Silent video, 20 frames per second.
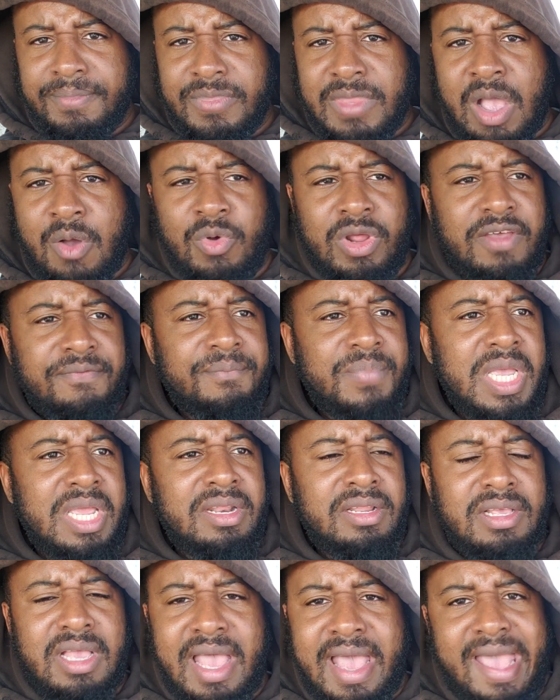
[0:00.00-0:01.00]
That would have
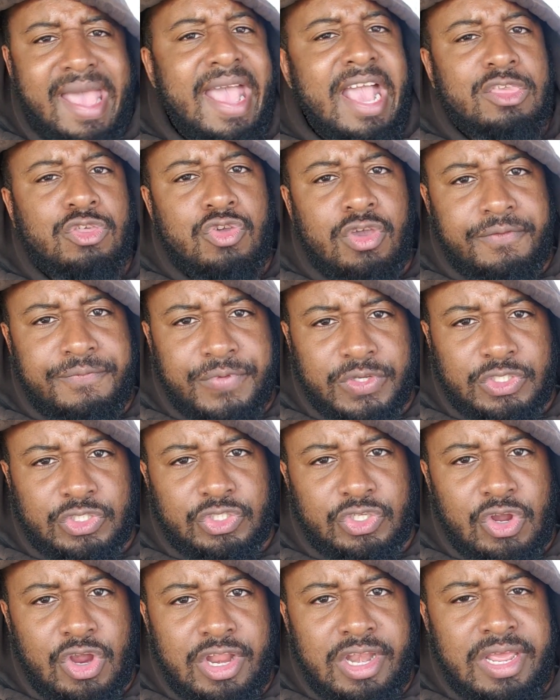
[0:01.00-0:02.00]
been a hat trick for
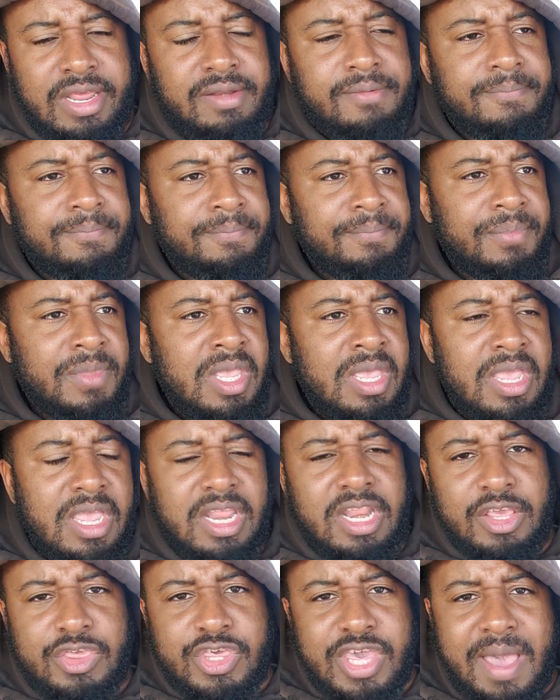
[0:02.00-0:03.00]
Sterling
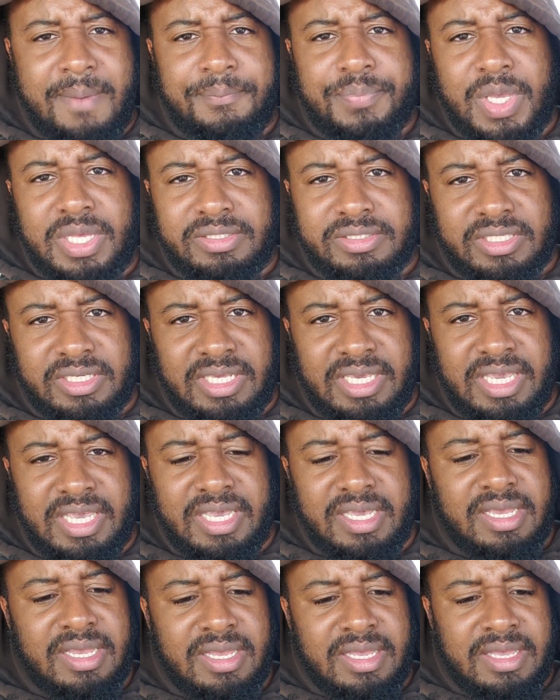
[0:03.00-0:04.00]
in the Champions
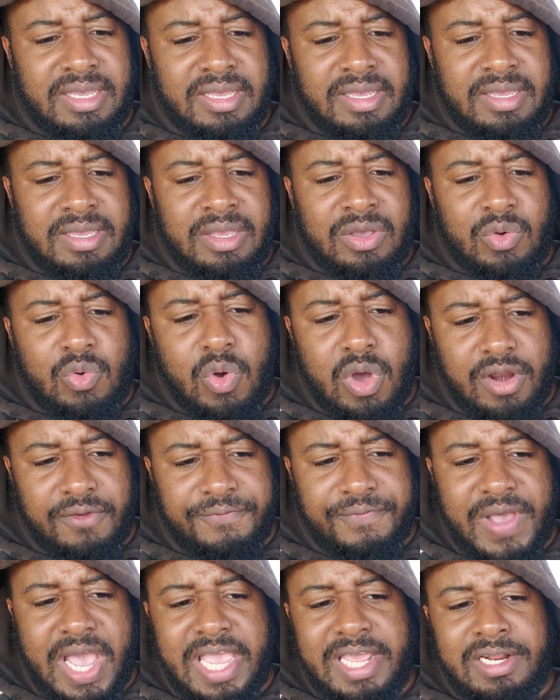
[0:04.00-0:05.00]
League
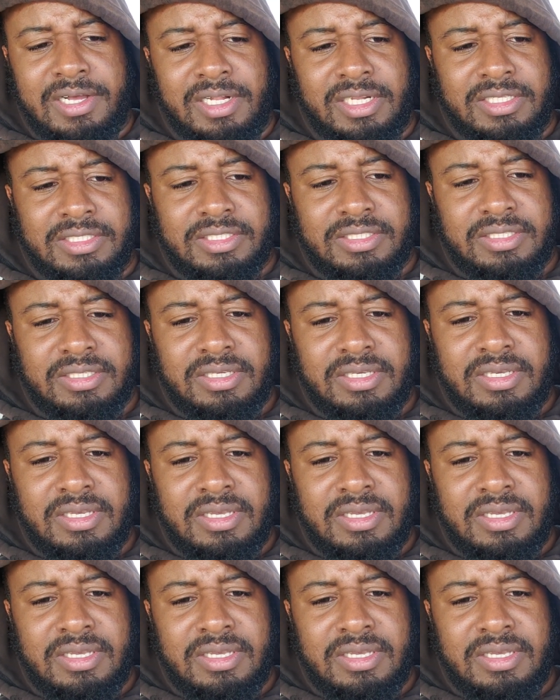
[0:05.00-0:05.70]
quarterfinals.